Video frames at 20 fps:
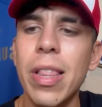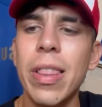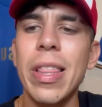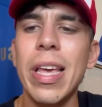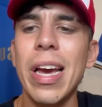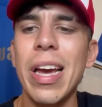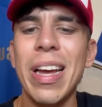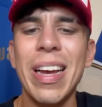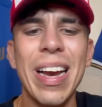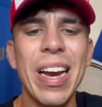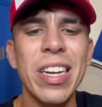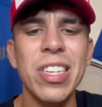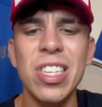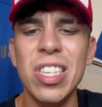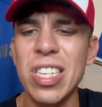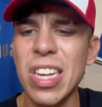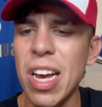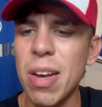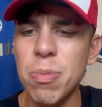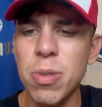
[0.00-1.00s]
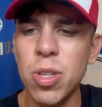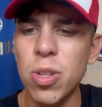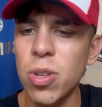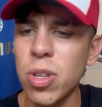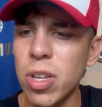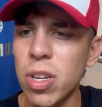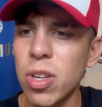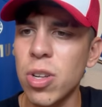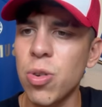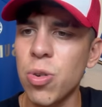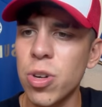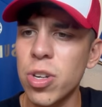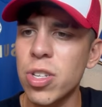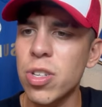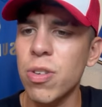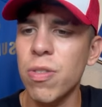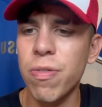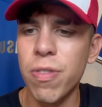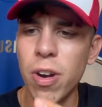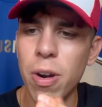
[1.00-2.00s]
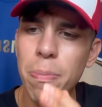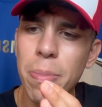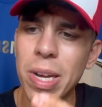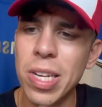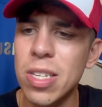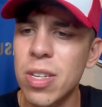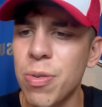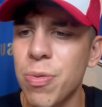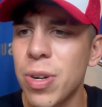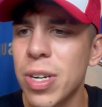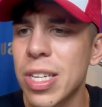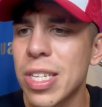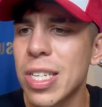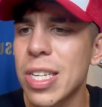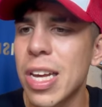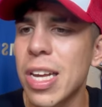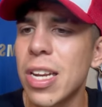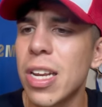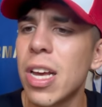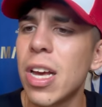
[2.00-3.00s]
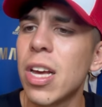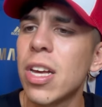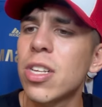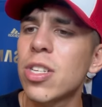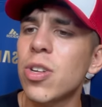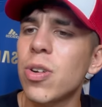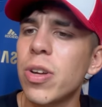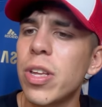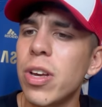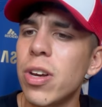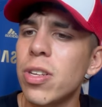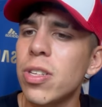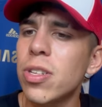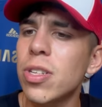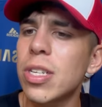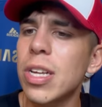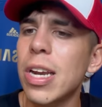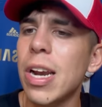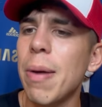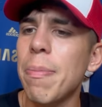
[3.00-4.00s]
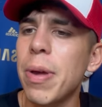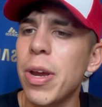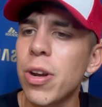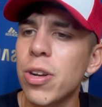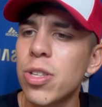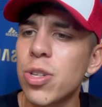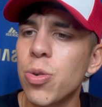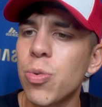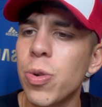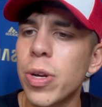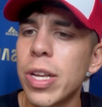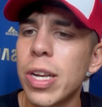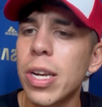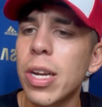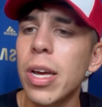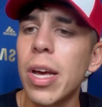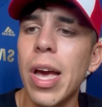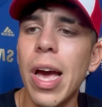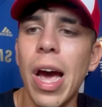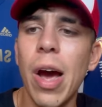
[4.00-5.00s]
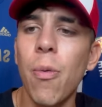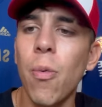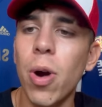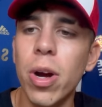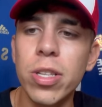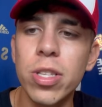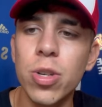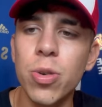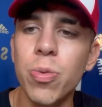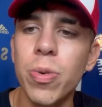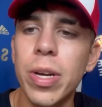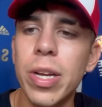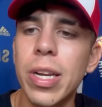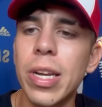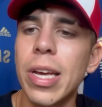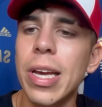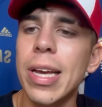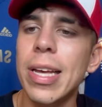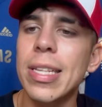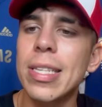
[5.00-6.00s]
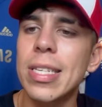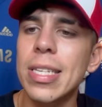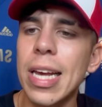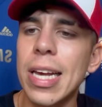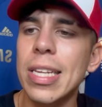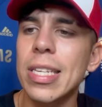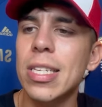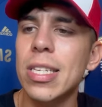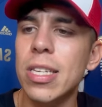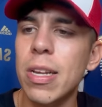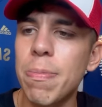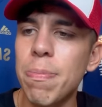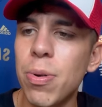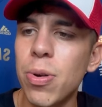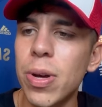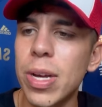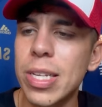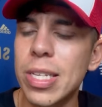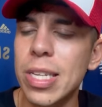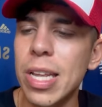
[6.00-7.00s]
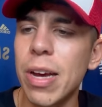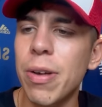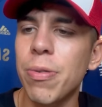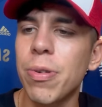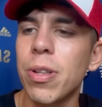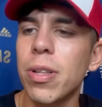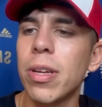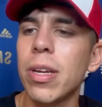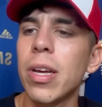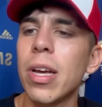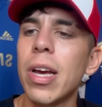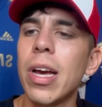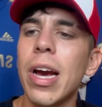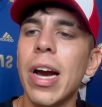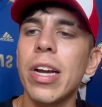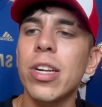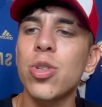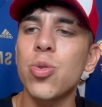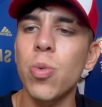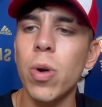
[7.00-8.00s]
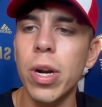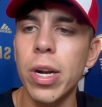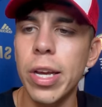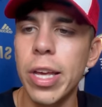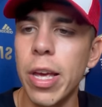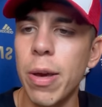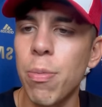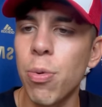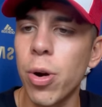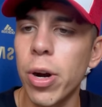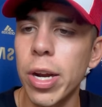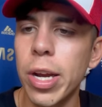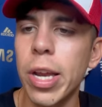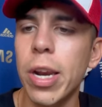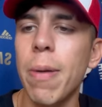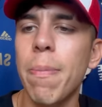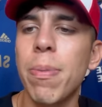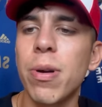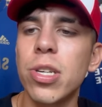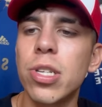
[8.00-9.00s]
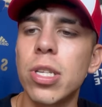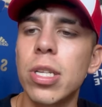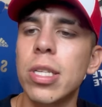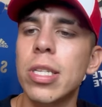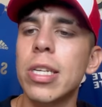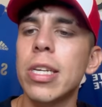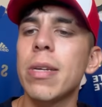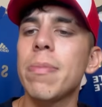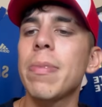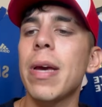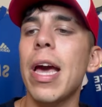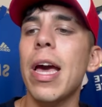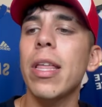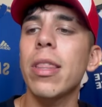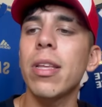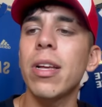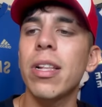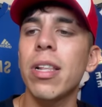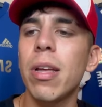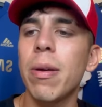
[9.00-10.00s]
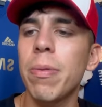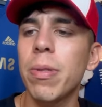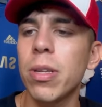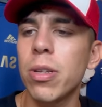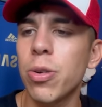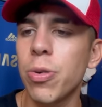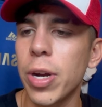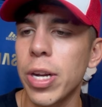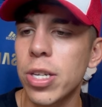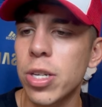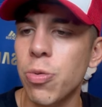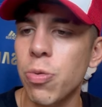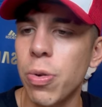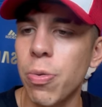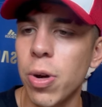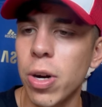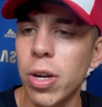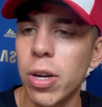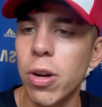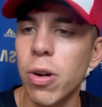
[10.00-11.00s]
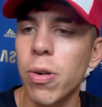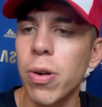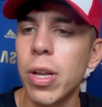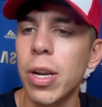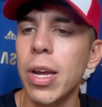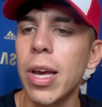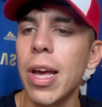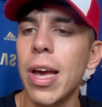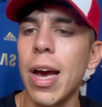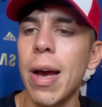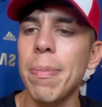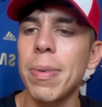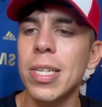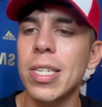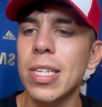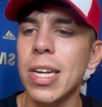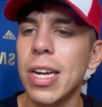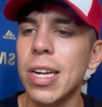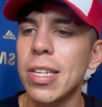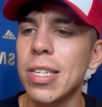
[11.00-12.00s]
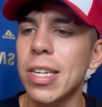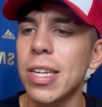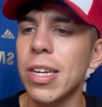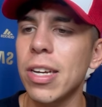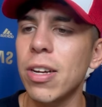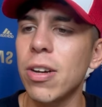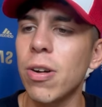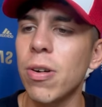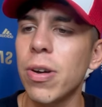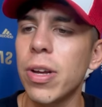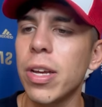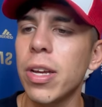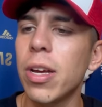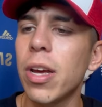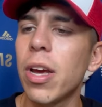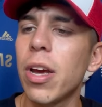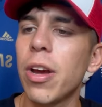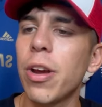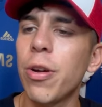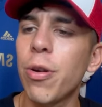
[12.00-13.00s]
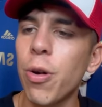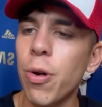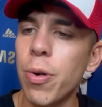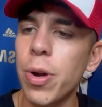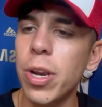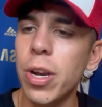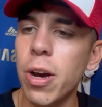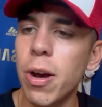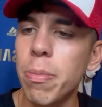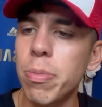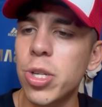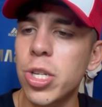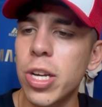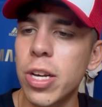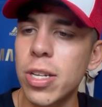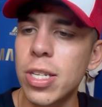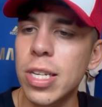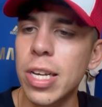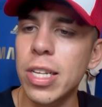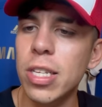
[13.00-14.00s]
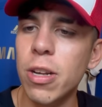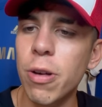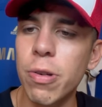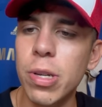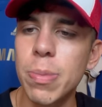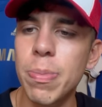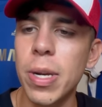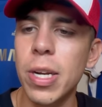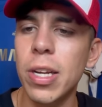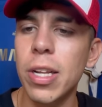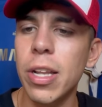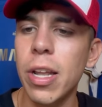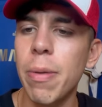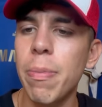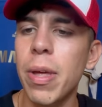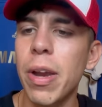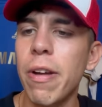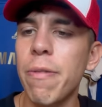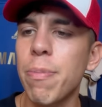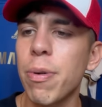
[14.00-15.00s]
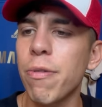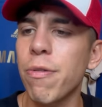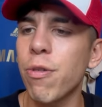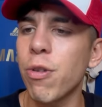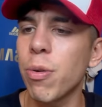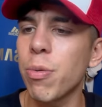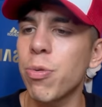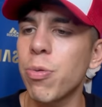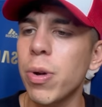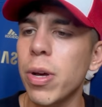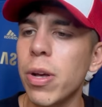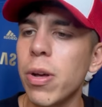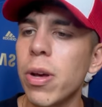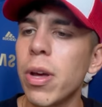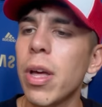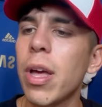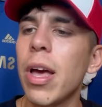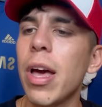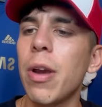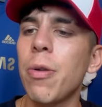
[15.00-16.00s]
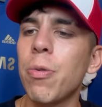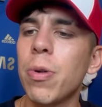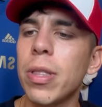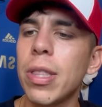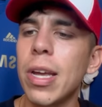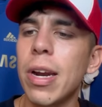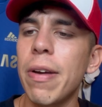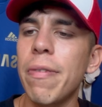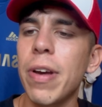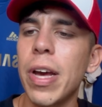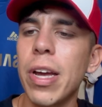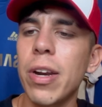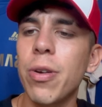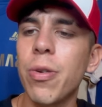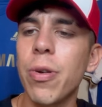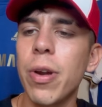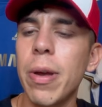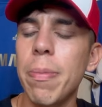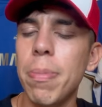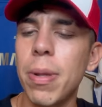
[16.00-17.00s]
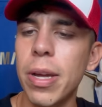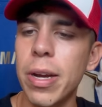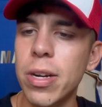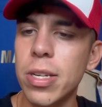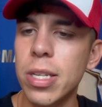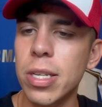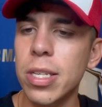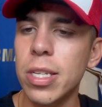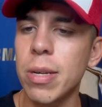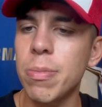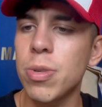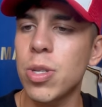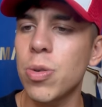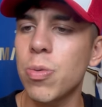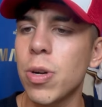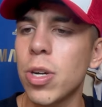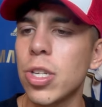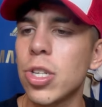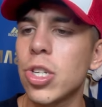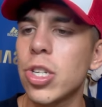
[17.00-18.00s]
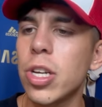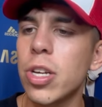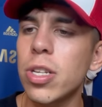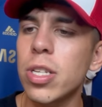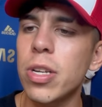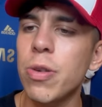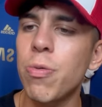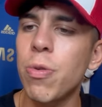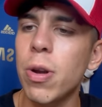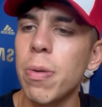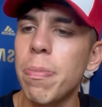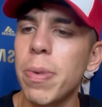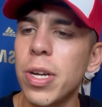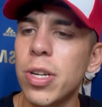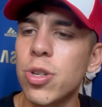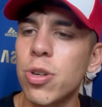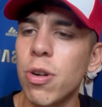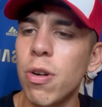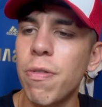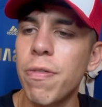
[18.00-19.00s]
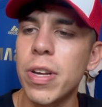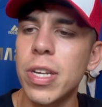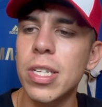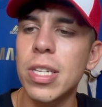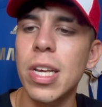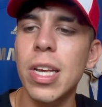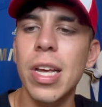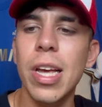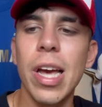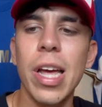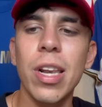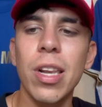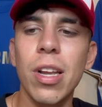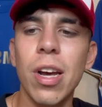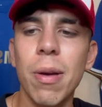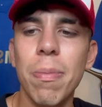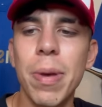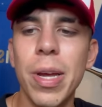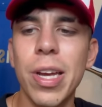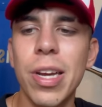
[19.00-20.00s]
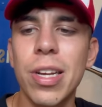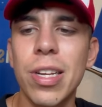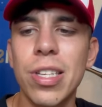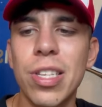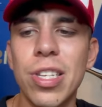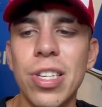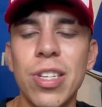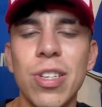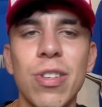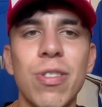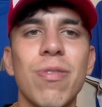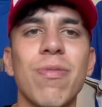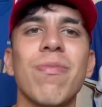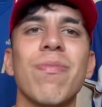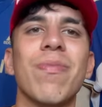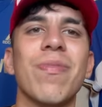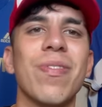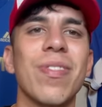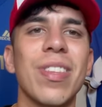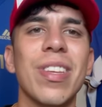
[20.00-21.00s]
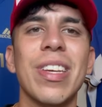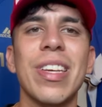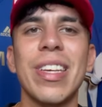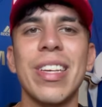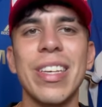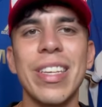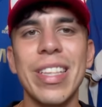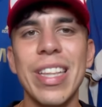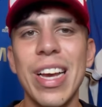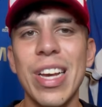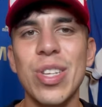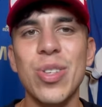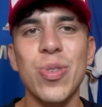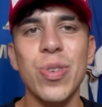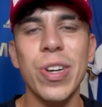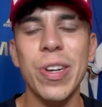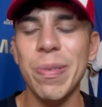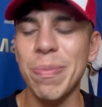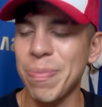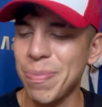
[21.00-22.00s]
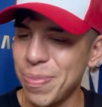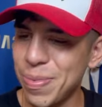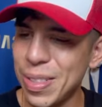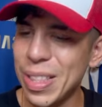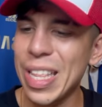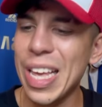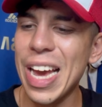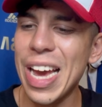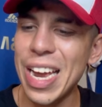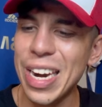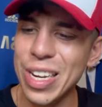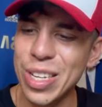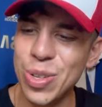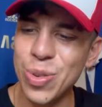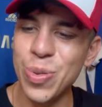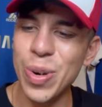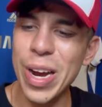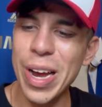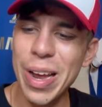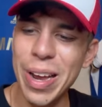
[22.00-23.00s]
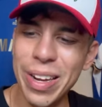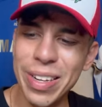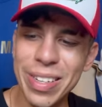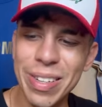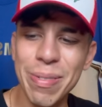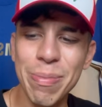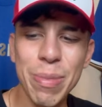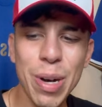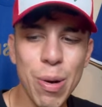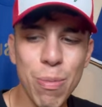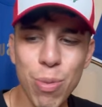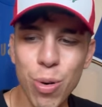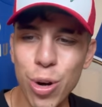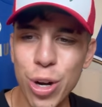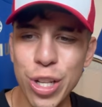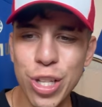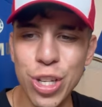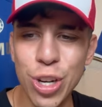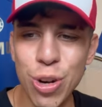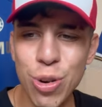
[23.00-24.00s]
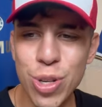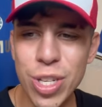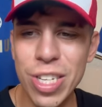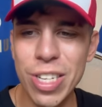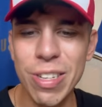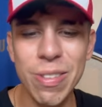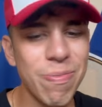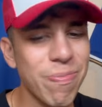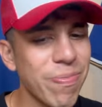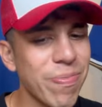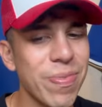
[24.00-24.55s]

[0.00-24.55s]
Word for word: that I just absolutely adore so far based on what he said. So he also said, I'm here to win. I want to win. It's as simple as that, really. I just want to keep working and push the team and the club in the direction we want to go in. I'm excited to get going. Growing up, Chelsea has always been a club that I've performed well and one that I've had great players and teams to watch. Chelsea won big trophies, and long may it continue. That's right. That is right. My boy Tosin.